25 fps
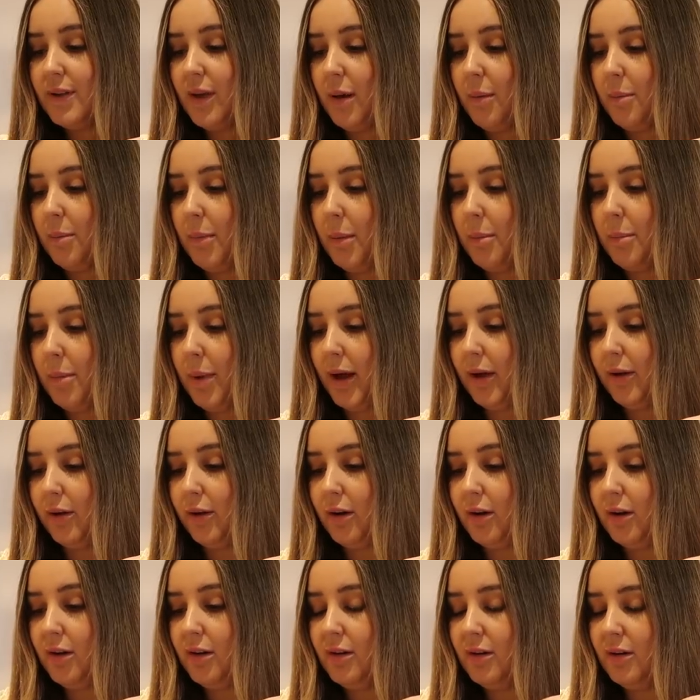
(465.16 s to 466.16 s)
some
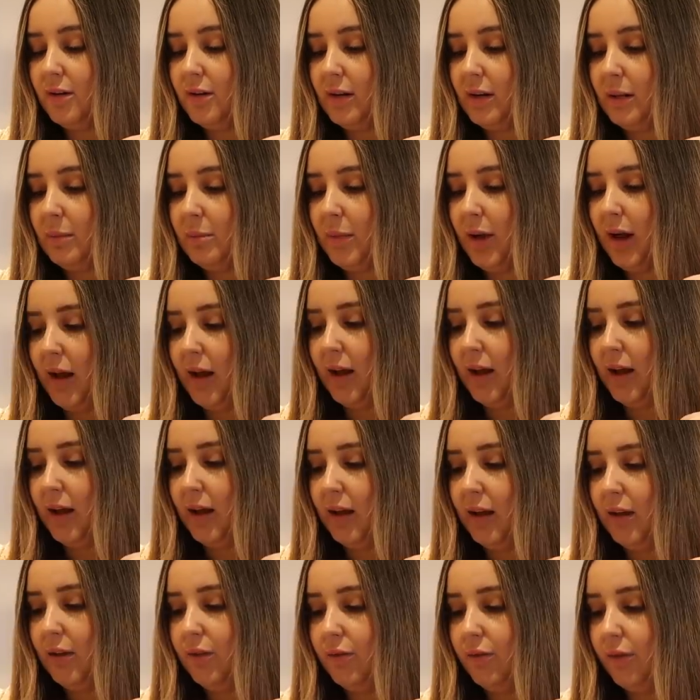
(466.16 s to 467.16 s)
butter in
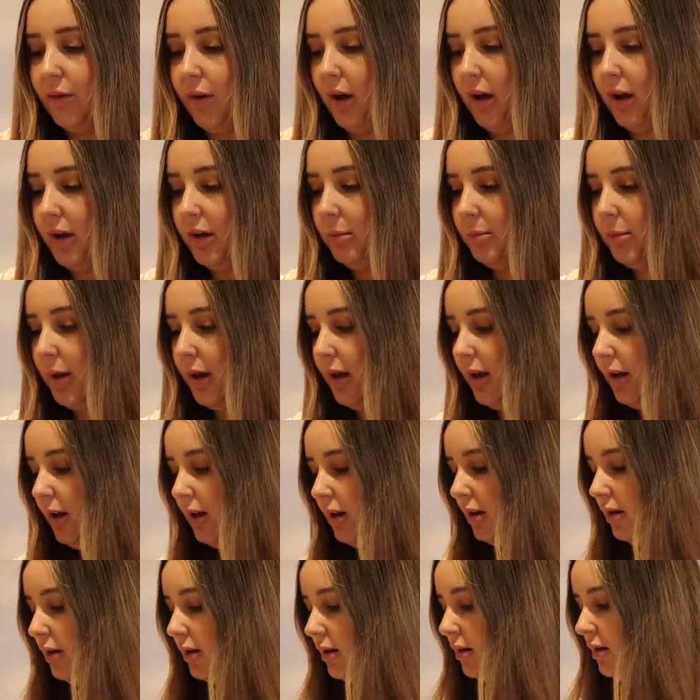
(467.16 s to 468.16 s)
my frying
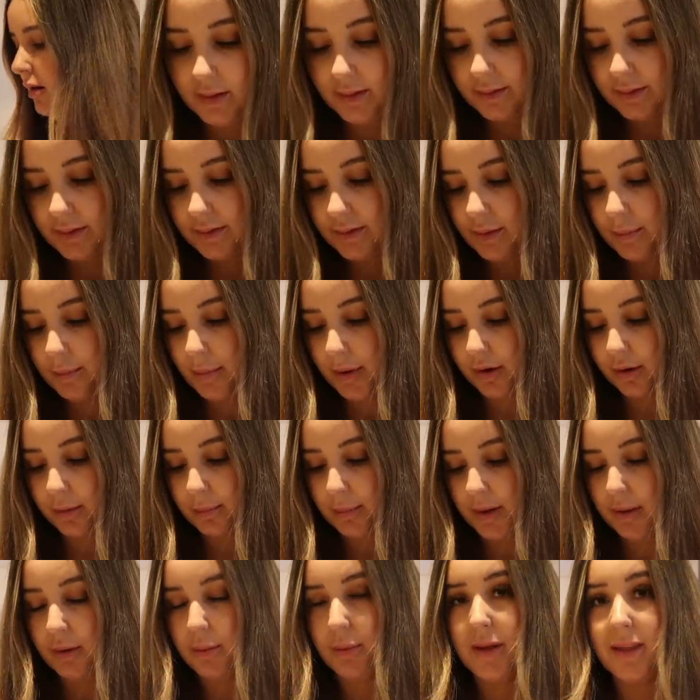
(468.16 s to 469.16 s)
pan. This is the butter,
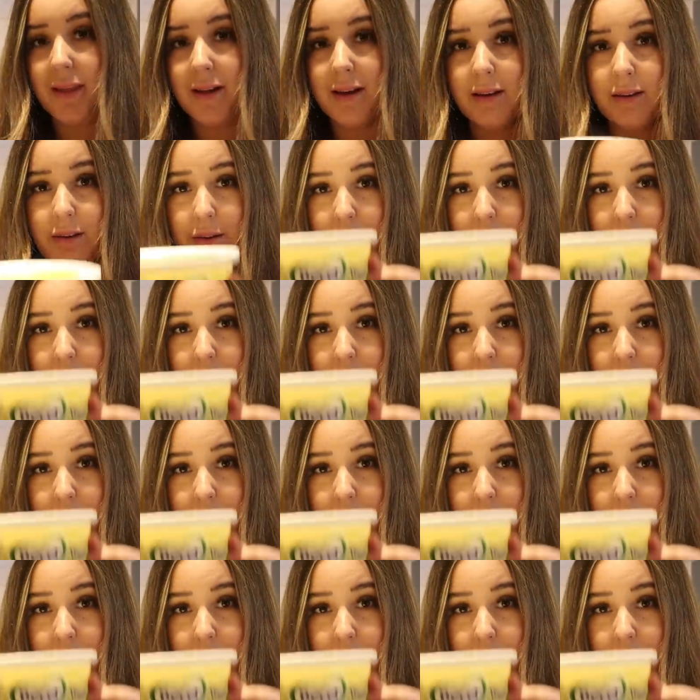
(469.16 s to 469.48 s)
by the way, that I